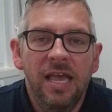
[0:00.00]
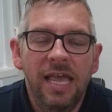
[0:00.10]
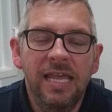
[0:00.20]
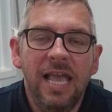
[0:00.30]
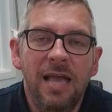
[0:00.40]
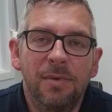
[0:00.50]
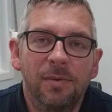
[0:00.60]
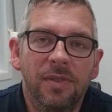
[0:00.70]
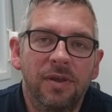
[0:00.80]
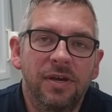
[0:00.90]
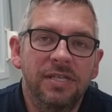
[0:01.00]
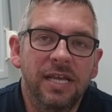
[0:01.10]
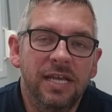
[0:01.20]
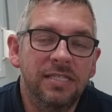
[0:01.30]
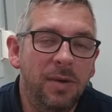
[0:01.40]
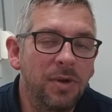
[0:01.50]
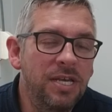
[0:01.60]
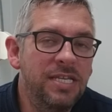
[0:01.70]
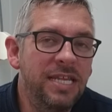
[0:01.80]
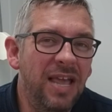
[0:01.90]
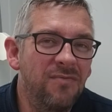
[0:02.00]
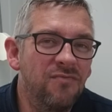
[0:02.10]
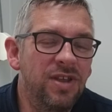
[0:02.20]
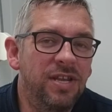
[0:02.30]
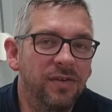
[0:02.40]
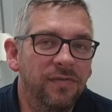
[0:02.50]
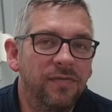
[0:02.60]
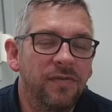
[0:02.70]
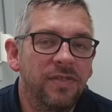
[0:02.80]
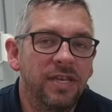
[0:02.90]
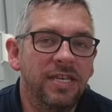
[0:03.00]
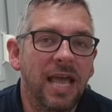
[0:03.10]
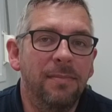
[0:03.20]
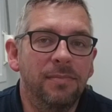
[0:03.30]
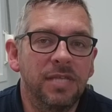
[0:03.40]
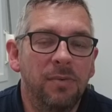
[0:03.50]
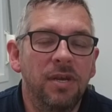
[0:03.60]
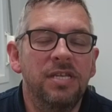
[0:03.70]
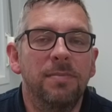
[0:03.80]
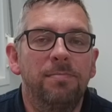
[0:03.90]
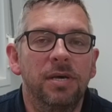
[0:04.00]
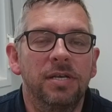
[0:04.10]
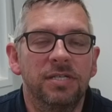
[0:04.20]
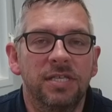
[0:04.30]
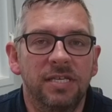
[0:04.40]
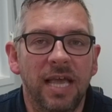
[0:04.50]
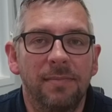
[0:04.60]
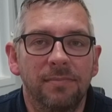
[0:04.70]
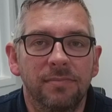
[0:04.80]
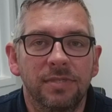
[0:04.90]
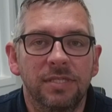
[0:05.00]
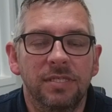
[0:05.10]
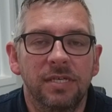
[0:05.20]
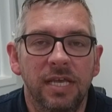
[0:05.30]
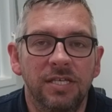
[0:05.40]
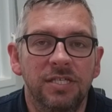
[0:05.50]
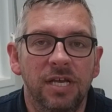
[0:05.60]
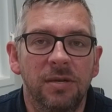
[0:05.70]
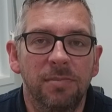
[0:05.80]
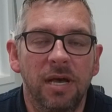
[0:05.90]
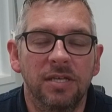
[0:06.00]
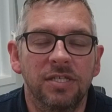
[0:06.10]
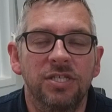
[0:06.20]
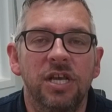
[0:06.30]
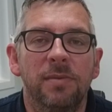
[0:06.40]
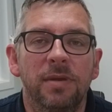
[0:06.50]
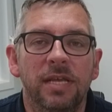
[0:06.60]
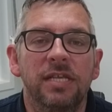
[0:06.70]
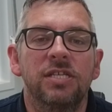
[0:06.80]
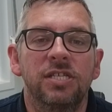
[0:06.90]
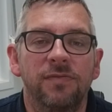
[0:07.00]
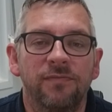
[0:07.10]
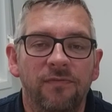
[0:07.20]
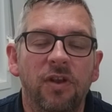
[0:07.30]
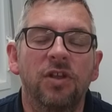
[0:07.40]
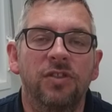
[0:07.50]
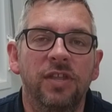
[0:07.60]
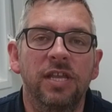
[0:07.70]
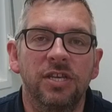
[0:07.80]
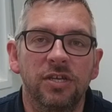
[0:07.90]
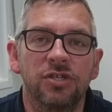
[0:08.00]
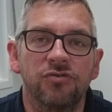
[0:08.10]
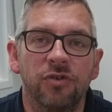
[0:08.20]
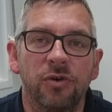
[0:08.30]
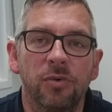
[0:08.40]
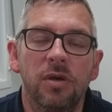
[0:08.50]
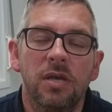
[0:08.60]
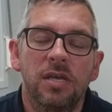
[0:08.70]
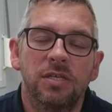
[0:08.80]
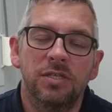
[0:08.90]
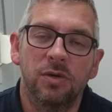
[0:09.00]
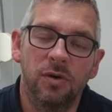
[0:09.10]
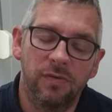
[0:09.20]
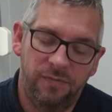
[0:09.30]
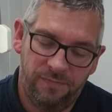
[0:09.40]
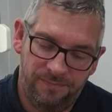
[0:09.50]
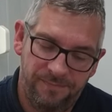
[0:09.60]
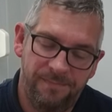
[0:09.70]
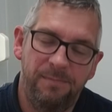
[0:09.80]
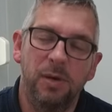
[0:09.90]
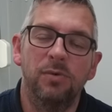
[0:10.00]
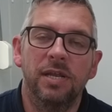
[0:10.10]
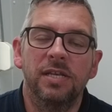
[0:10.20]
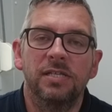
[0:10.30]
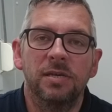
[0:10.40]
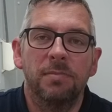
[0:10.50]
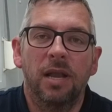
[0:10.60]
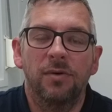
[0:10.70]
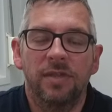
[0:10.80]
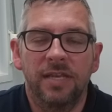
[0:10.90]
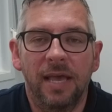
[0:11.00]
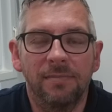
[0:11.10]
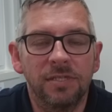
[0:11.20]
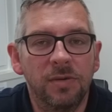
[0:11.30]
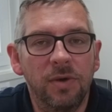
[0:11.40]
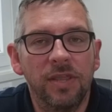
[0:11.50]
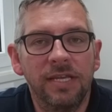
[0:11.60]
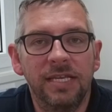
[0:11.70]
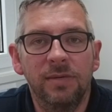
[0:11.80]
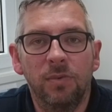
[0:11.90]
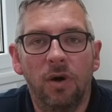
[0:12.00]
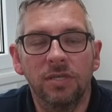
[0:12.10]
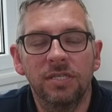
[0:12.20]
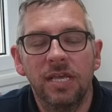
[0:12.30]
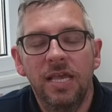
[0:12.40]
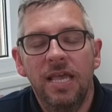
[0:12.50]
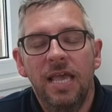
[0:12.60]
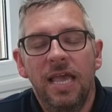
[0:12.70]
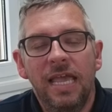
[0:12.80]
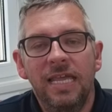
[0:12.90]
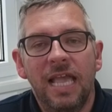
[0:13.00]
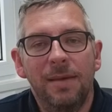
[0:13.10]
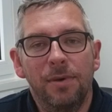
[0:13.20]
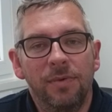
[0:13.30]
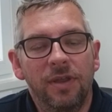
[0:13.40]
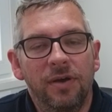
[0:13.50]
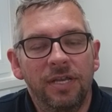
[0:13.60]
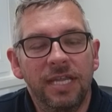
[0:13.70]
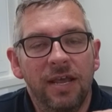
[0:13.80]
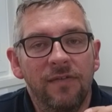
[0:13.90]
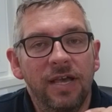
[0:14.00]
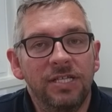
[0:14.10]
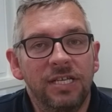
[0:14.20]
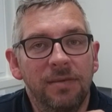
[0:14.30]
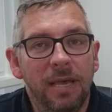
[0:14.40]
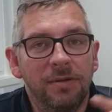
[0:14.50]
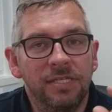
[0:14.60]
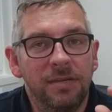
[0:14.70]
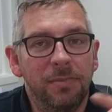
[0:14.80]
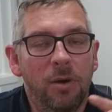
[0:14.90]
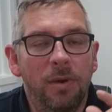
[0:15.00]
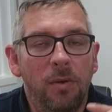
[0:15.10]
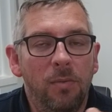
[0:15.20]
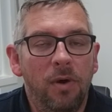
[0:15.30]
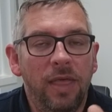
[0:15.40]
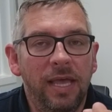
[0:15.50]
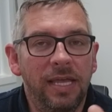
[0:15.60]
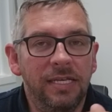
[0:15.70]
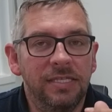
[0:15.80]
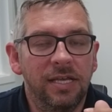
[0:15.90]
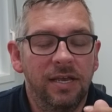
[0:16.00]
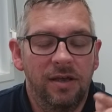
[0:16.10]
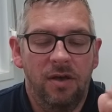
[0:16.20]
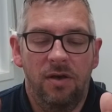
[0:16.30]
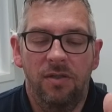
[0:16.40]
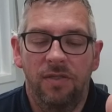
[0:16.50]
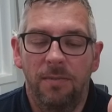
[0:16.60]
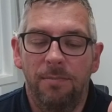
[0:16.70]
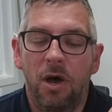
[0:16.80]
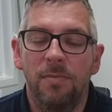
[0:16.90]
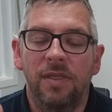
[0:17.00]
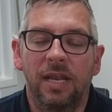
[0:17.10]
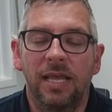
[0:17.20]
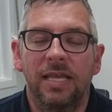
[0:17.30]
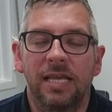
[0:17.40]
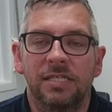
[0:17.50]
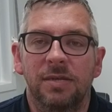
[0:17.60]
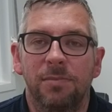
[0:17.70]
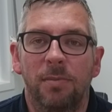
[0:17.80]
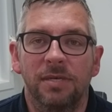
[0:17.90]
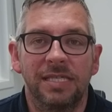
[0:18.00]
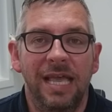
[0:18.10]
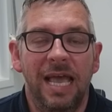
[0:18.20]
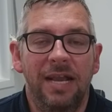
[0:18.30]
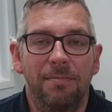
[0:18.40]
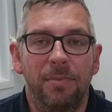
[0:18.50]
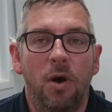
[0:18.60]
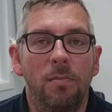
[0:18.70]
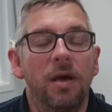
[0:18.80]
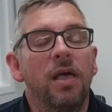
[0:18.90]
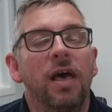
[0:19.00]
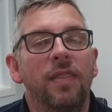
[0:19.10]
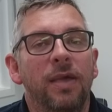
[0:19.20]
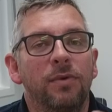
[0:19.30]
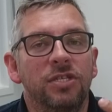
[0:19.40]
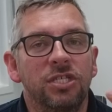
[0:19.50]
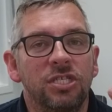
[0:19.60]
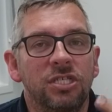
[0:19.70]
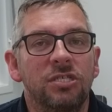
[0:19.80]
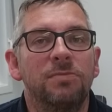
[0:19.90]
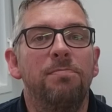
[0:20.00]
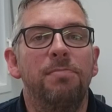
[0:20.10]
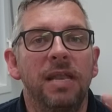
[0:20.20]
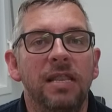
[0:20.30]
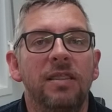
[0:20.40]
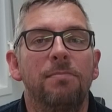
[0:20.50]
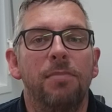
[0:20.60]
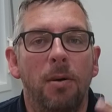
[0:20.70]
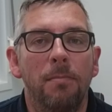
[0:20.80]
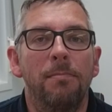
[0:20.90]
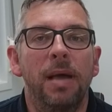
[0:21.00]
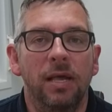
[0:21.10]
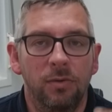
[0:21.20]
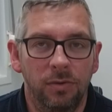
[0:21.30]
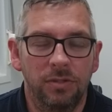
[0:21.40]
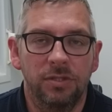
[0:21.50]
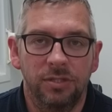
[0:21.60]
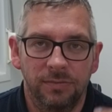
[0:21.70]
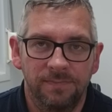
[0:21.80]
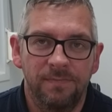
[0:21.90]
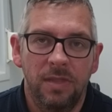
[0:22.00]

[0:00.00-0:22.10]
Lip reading: He came up with an idea because they wanted to get rid of the dams. They wanted to burst the dams in certain parts of Germany to flood the industrial sort of buildings below the dam. So what they did was, he came up with an idea of actually the bouncing bomb, and what that is, on the bottom of the Lancaster bombers they had a bomb, and they would spin the bomb backwards.